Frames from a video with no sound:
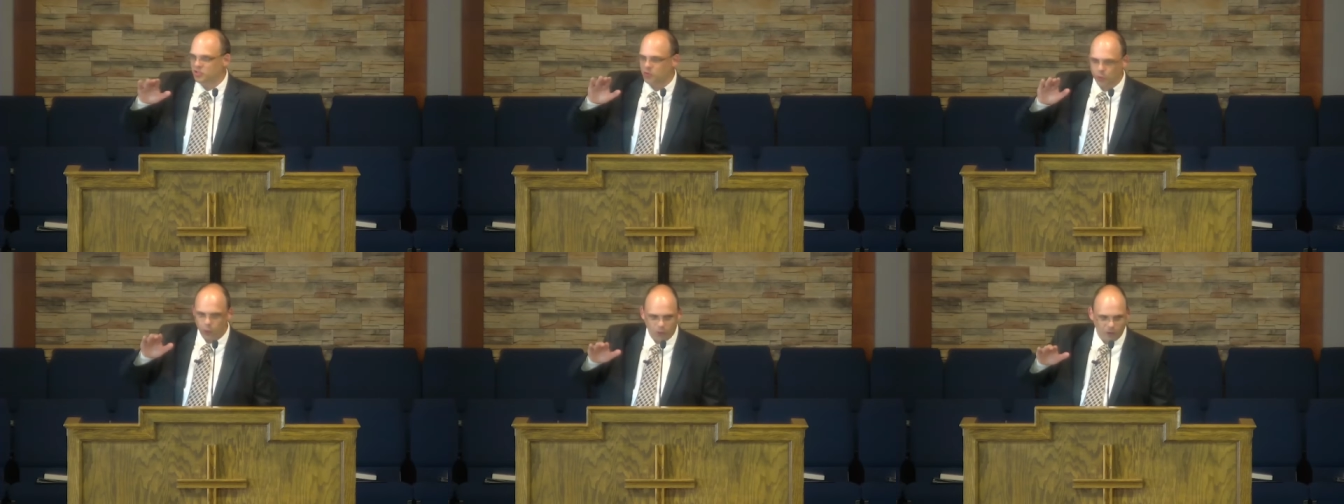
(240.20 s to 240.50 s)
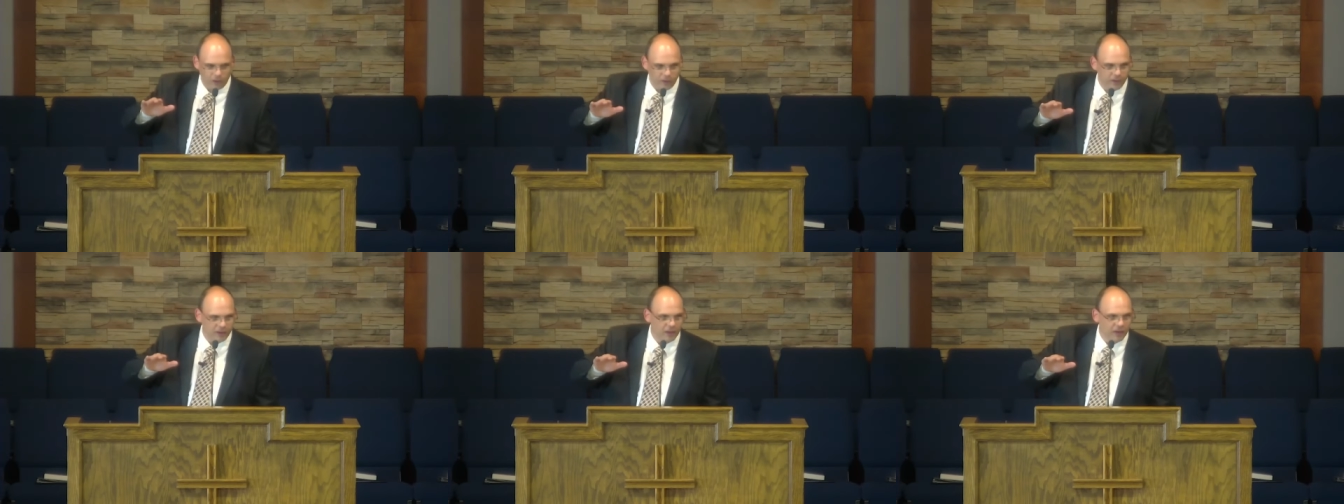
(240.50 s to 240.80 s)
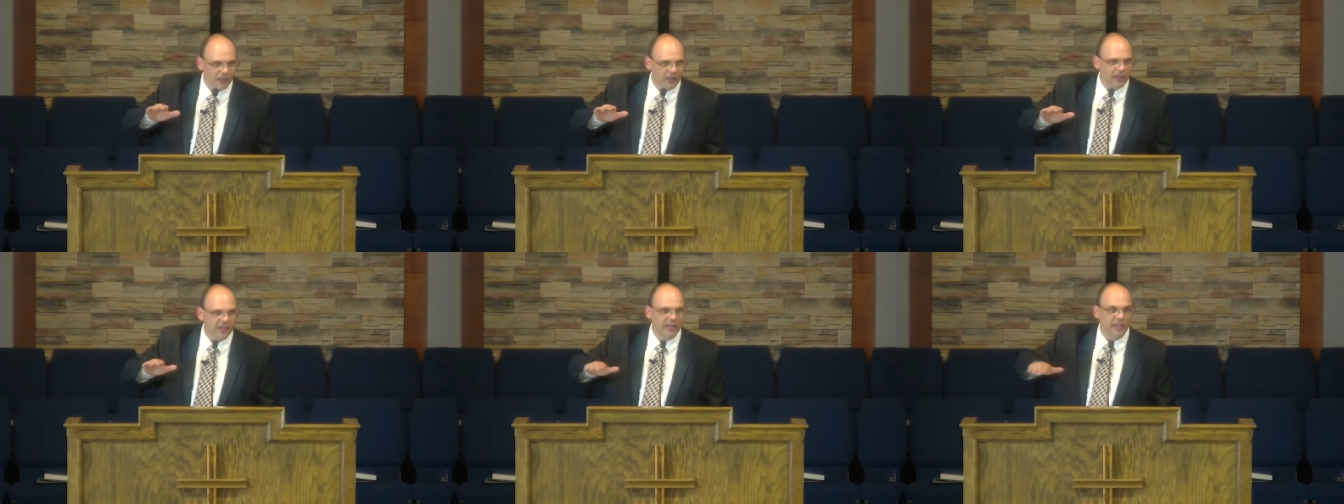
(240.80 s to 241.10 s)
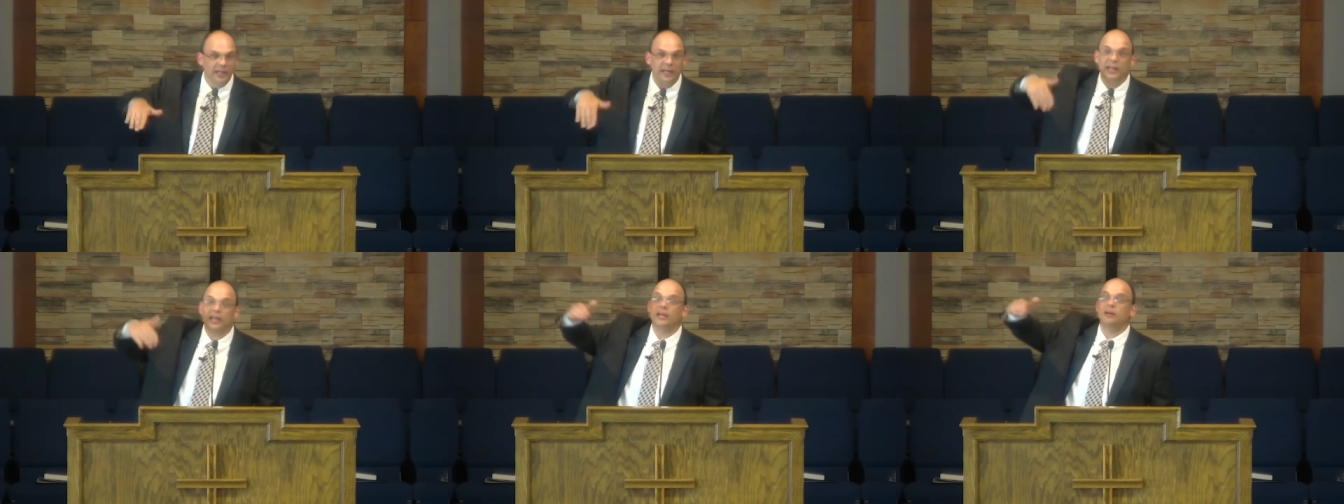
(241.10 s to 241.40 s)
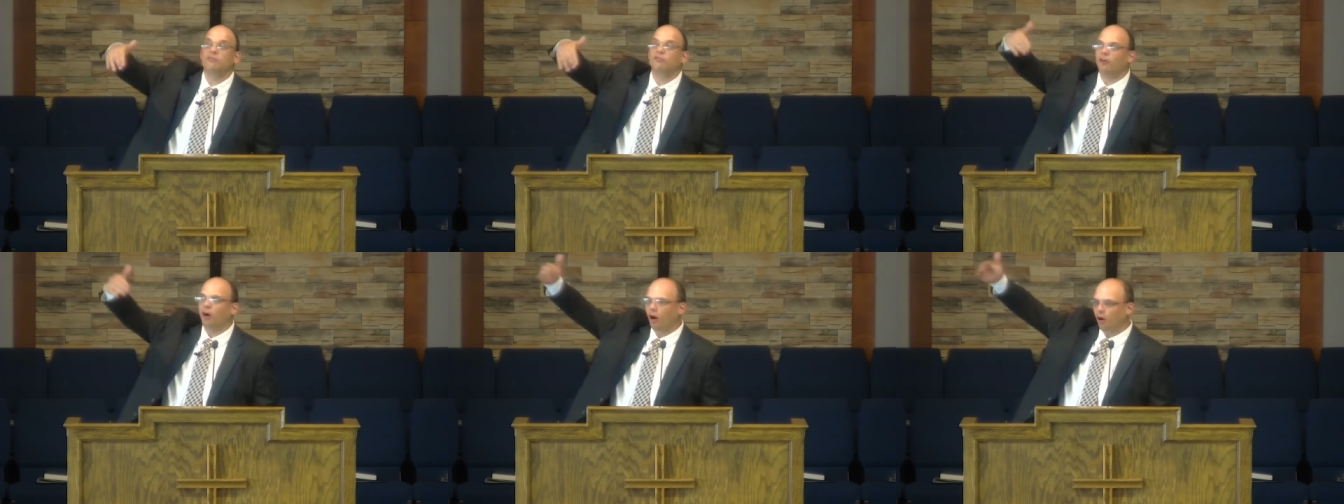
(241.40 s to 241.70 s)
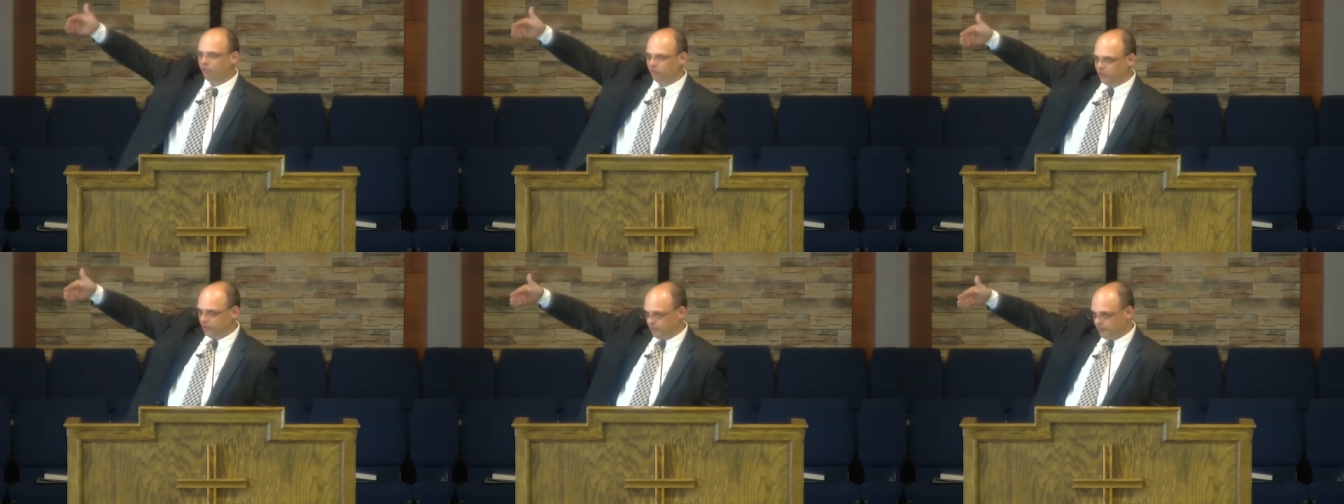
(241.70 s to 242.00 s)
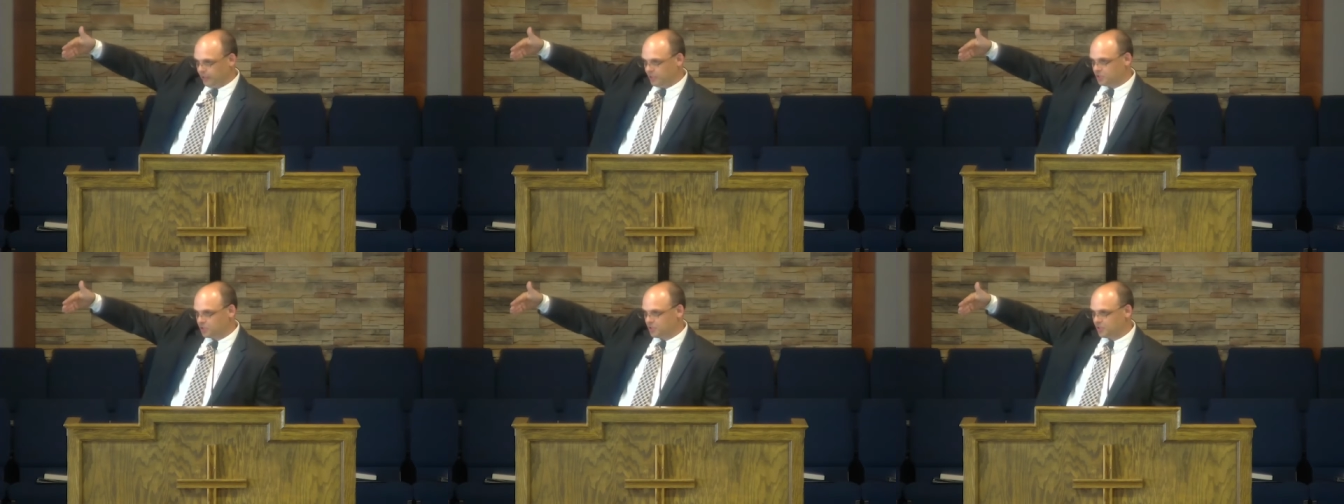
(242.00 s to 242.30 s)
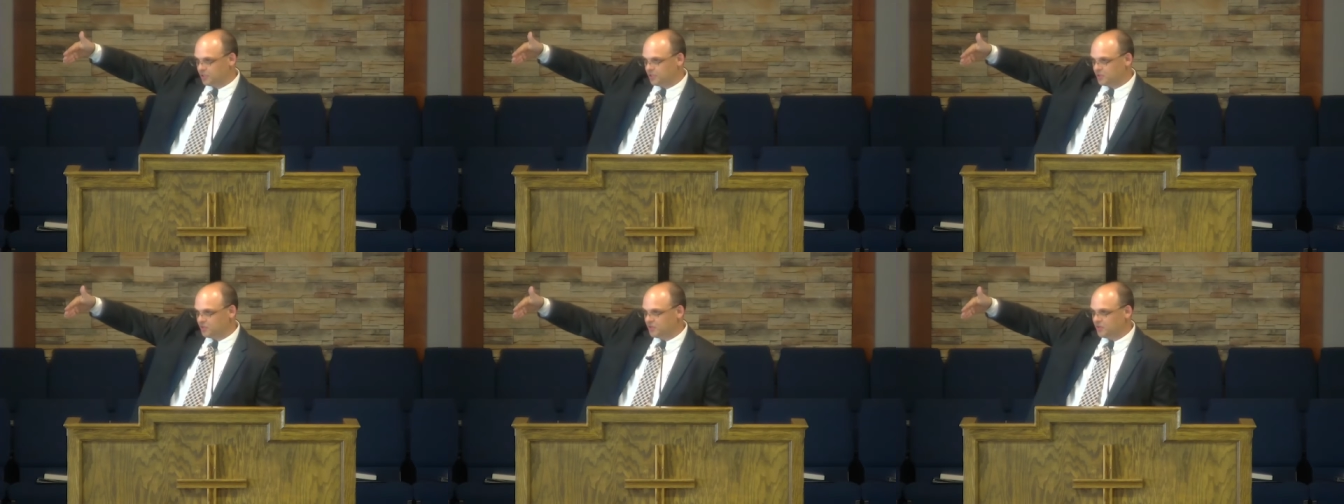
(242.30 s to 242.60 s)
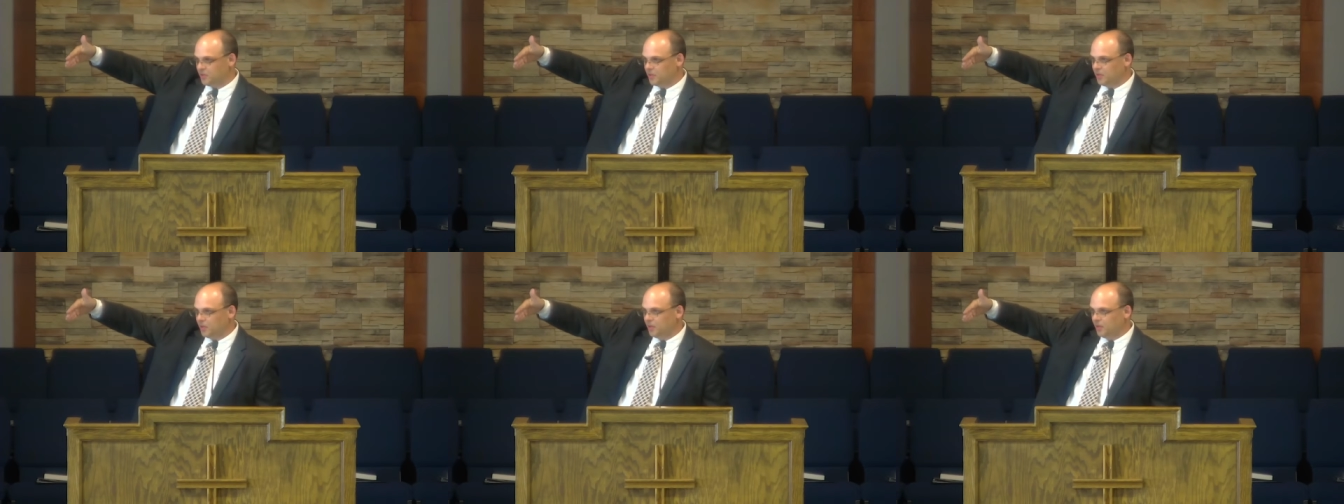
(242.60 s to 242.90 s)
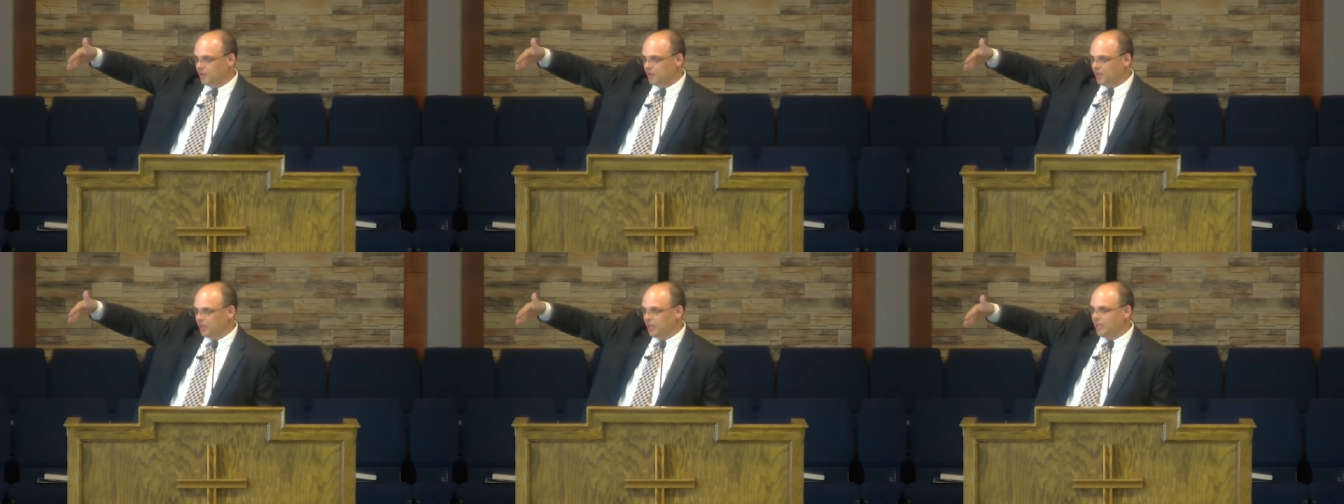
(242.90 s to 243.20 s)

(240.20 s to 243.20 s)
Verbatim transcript: work, getting involved in missions Amen.